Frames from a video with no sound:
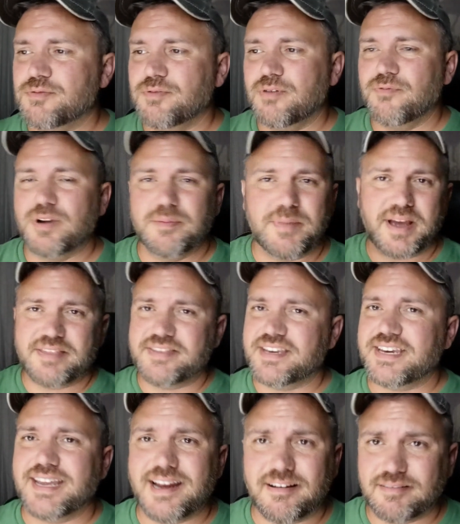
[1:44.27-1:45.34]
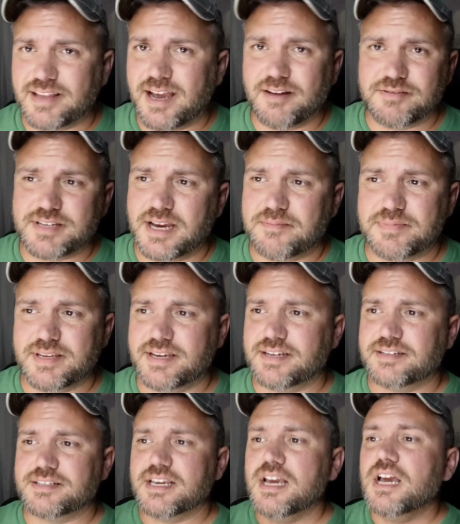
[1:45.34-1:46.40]
doing one of my thinking out loud type
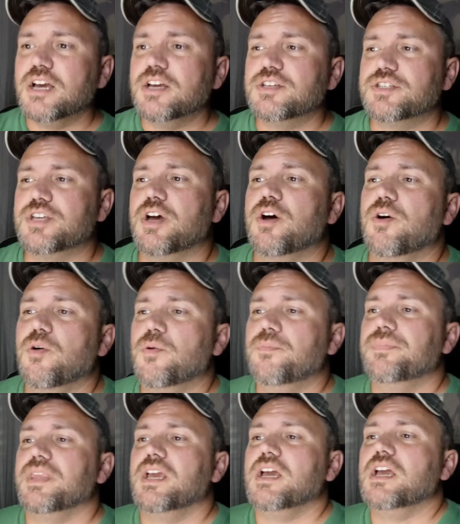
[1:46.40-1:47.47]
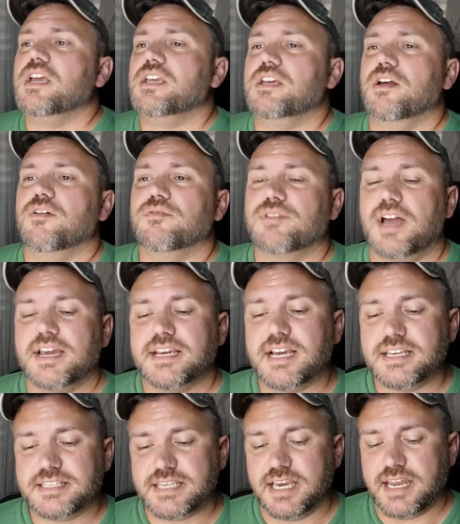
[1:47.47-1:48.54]
things. So, like
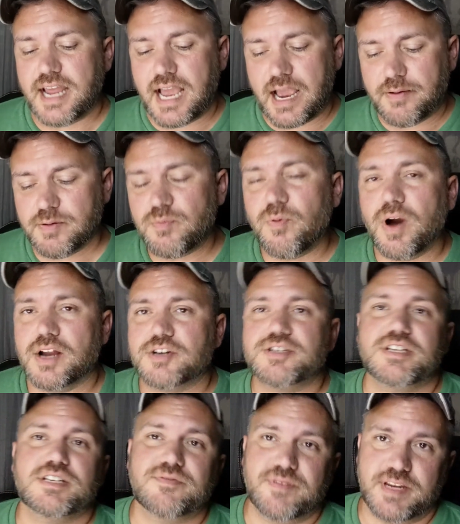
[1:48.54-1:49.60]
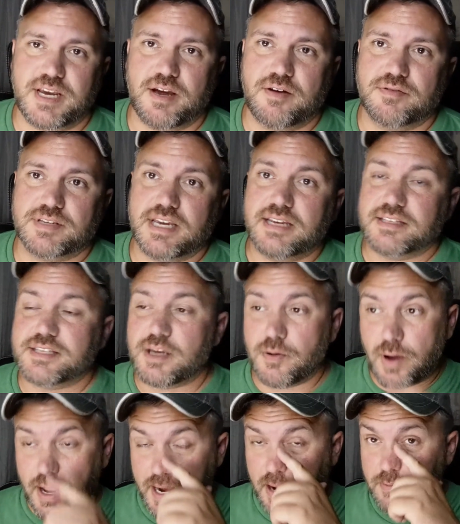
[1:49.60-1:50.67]
I said, I would watch these videos,
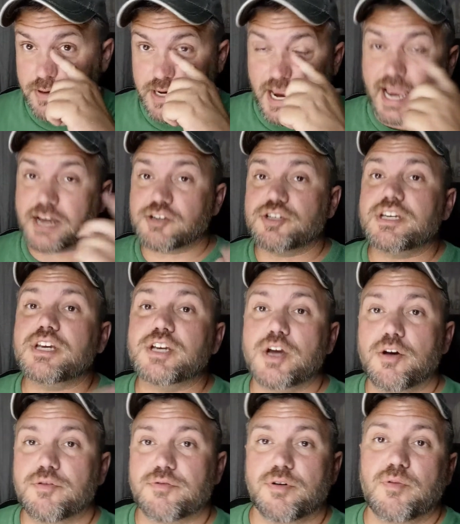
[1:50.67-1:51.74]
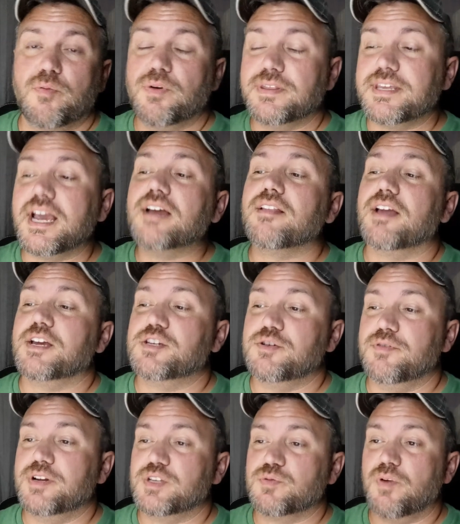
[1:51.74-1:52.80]
and I would actually go through. One thing I like
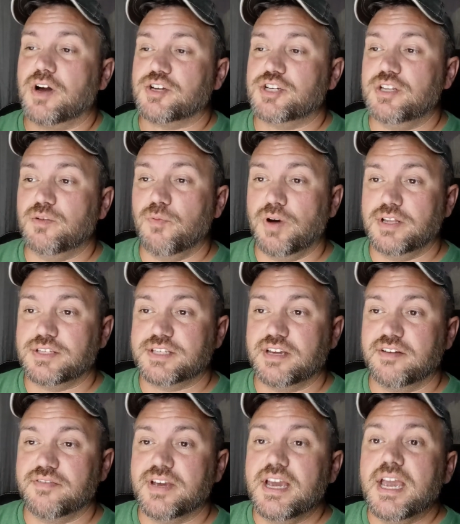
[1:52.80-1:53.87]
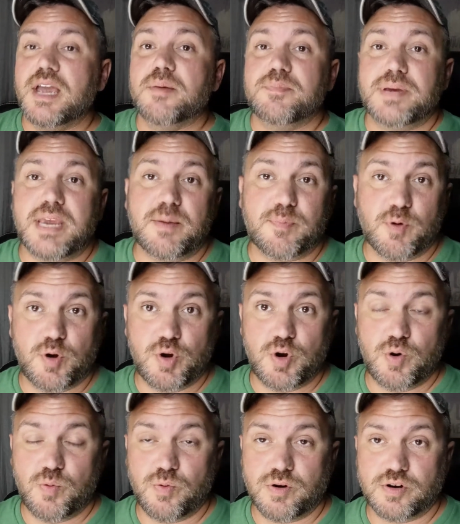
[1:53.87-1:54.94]
doing is watching the ones of people
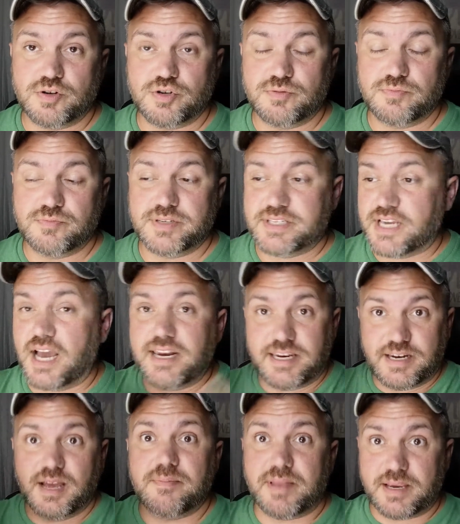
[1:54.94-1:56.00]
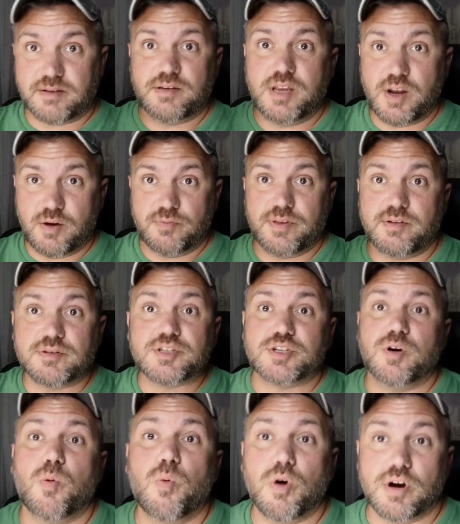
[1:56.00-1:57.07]
who were signing up, like, they were
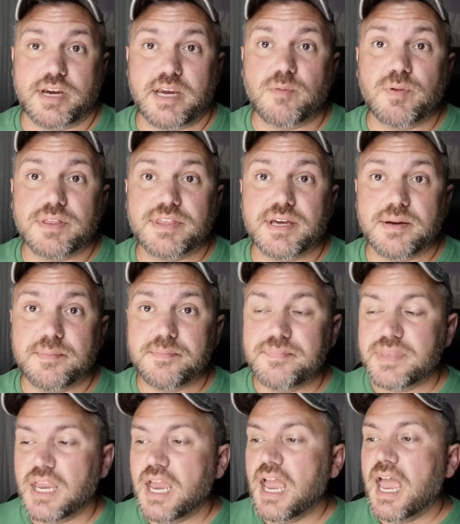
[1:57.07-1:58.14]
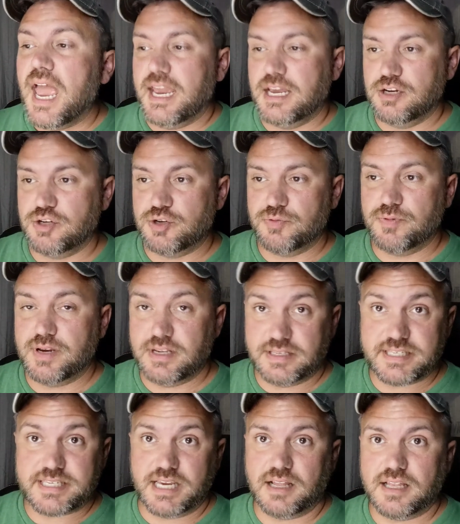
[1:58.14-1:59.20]
still working with them and
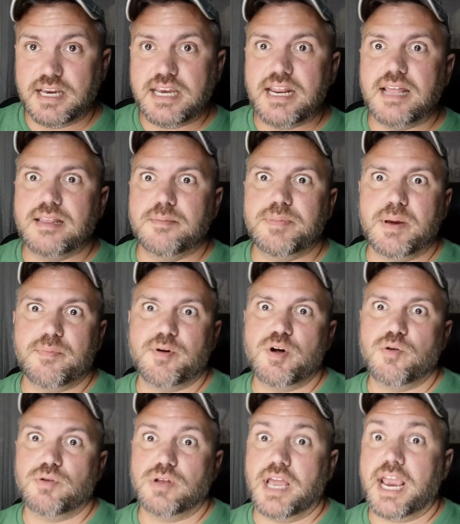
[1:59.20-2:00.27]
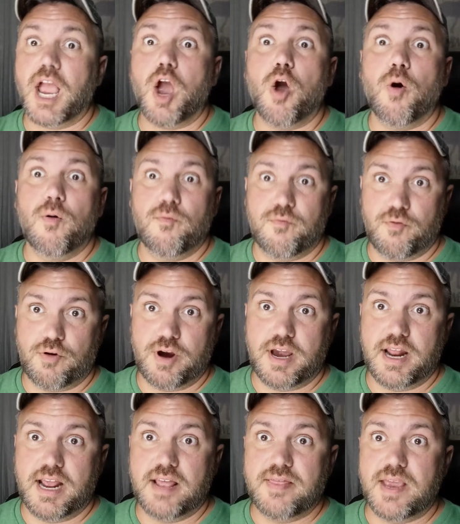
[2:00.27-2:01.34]
selling, and then people who were like, oh, for
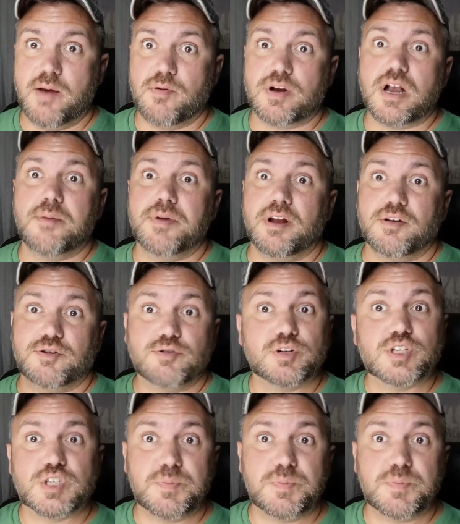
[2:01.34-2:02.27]
it, and they were coming on to